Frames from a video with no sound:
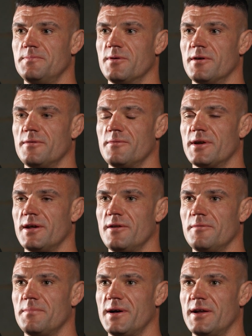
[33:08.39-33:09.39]
But when I
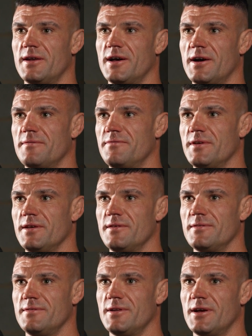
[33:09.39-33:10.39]
look back now, I
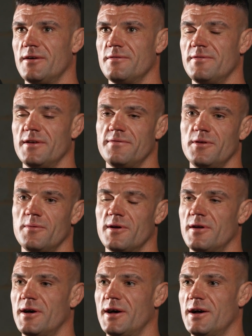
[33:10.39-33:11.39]
think, if he
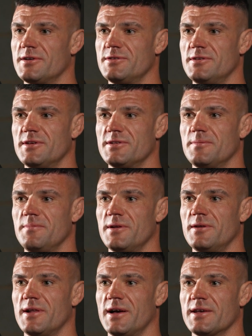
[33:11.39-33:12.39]
wasn't harsh and
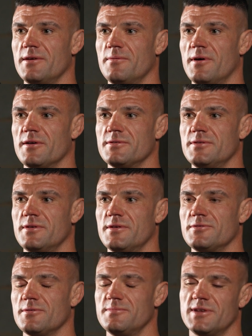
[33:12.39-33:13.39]
disciplined like he was,
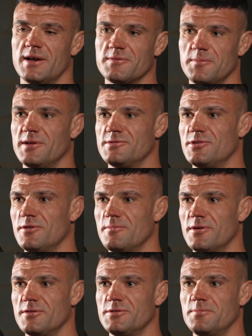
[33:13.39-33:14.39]
sometimes a bit too
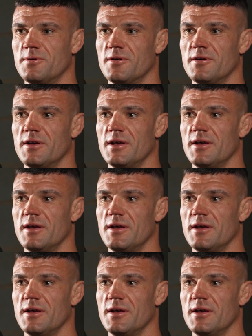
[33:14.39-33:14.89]
much, but